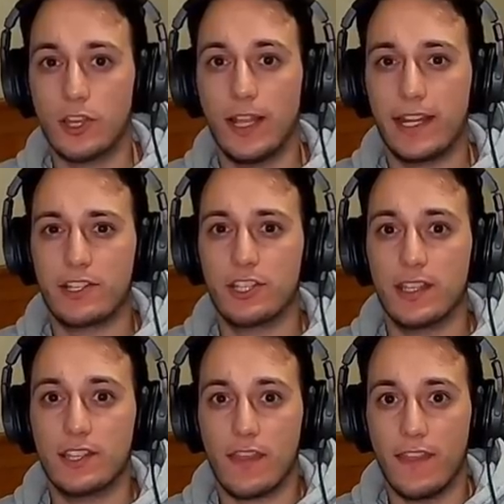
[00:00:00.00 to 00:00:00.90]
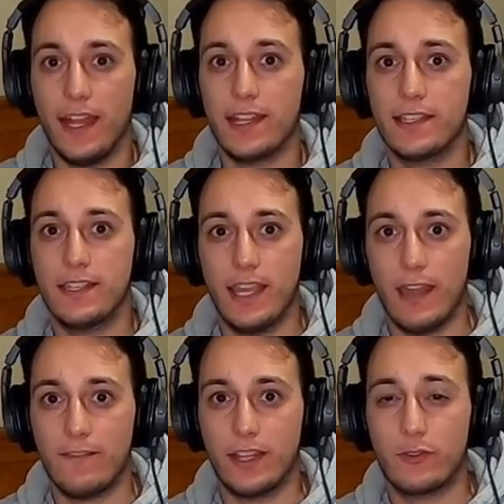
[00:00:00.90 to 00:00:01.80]
ladies and gents, that is the
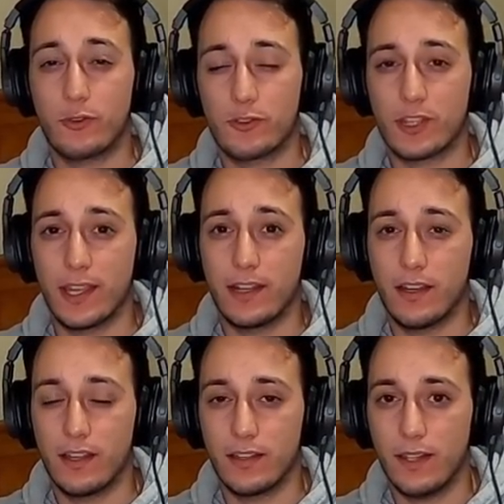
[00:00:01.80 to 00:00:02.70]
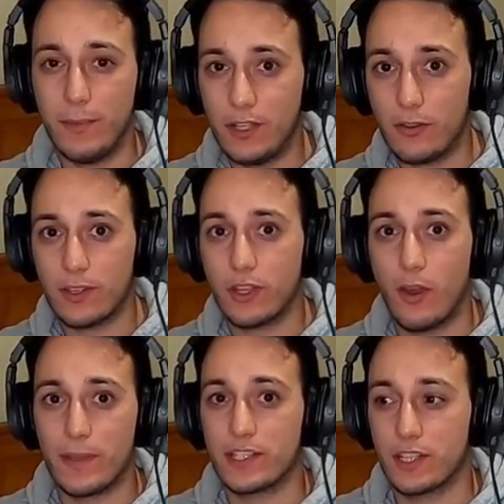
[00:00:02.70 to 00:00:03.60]
F eight Crusader. Let me know in the
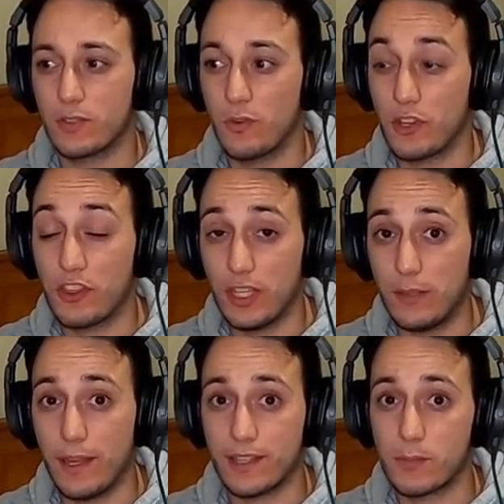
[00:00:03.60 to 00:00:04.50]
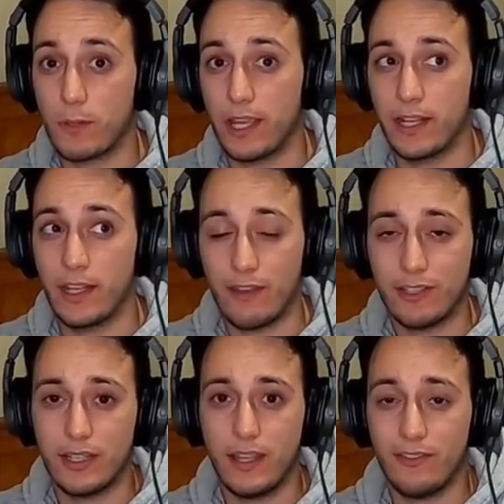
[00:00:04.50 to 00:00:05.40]
comment section what you think about this plane.
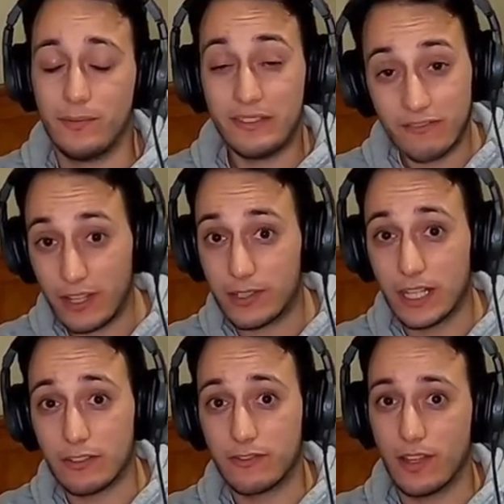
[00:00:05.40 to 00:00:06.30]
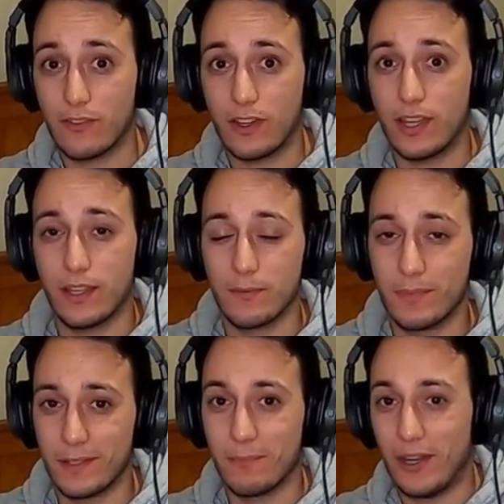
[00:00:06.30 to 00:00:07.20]
I, have I been fair enough? Have I
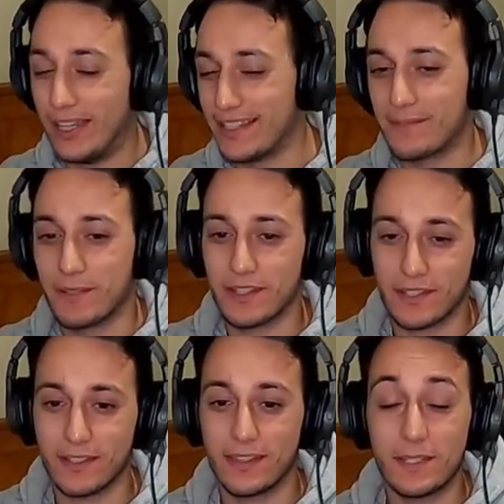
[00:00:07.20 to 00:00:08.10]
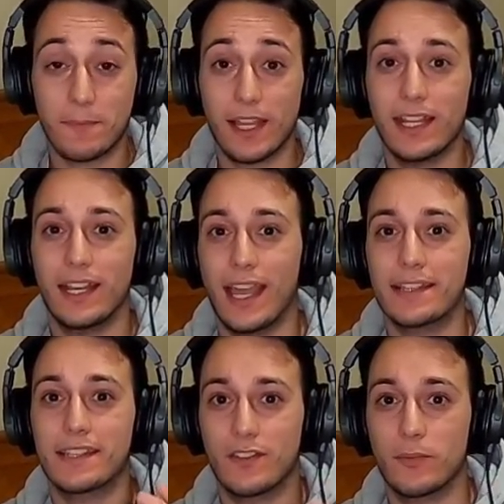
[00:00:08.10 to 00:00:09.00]
been biased? Because this plane
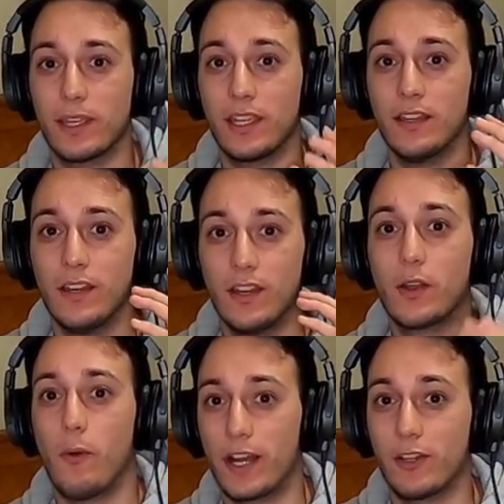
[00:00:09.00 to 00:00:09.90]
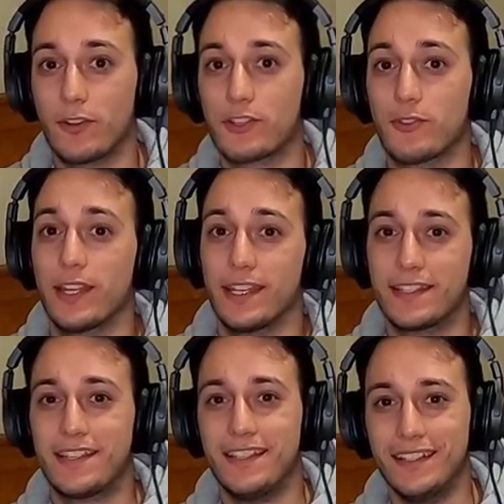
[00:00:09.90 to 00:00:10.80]
has given me quite a lot of joy.
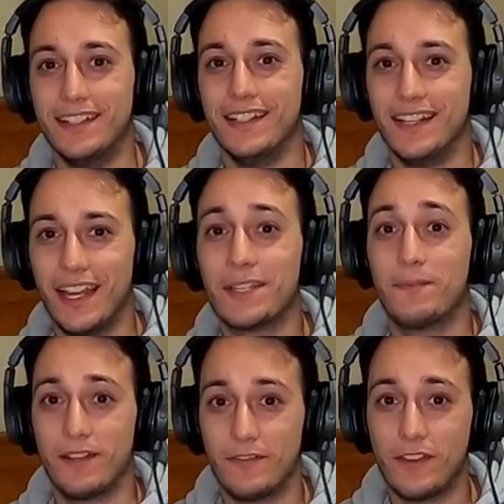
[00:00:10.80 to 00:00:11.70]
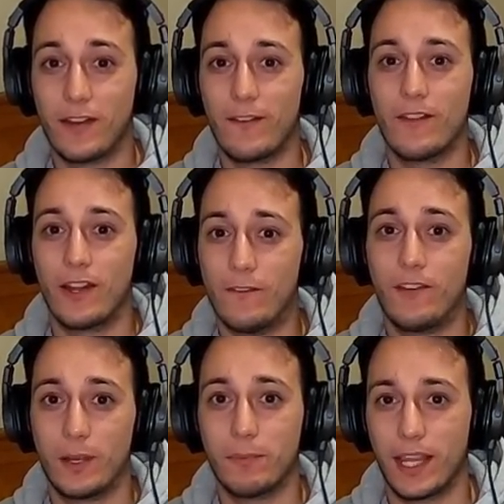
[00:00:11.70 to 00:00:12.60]
It's, it's been a very, very
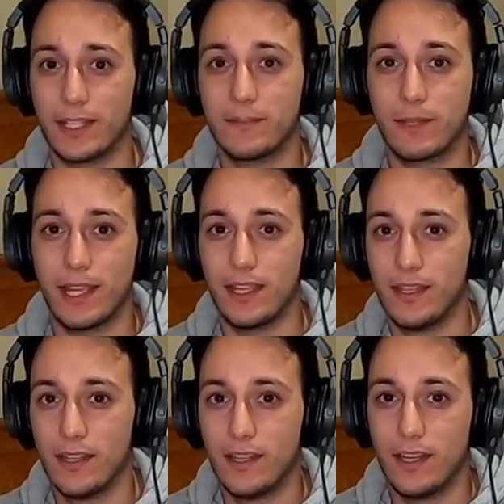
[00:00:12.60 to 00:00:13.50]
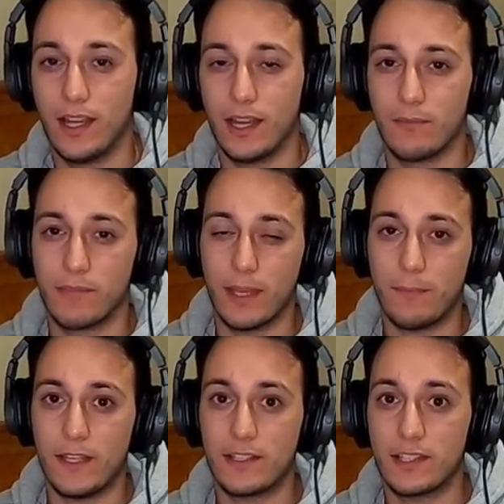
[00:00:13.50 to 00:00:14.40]
fun plane to play. Um, that
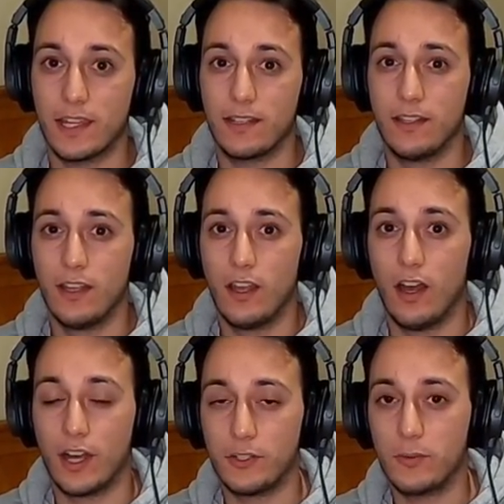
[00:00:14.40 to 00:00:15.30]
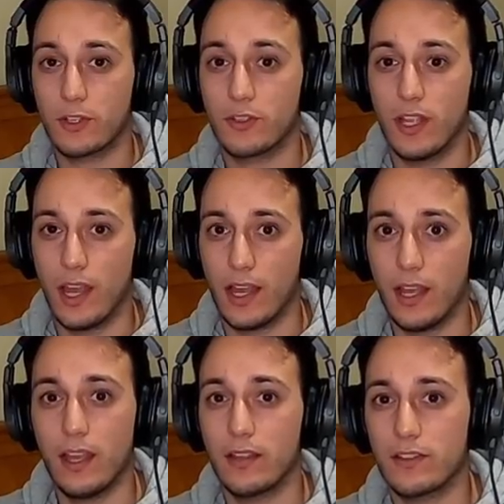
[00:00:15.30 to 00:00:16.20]
being said, I do want to
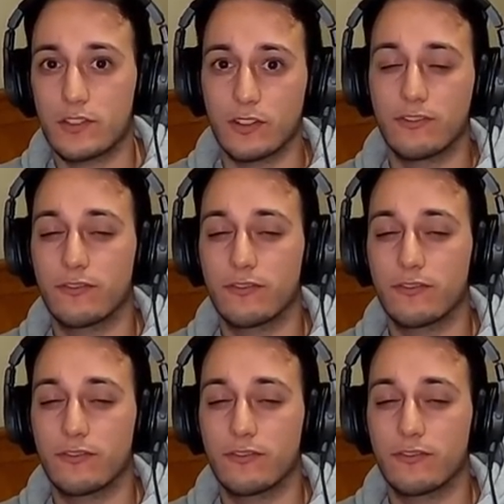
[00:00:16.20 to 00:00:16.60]
uh, sort of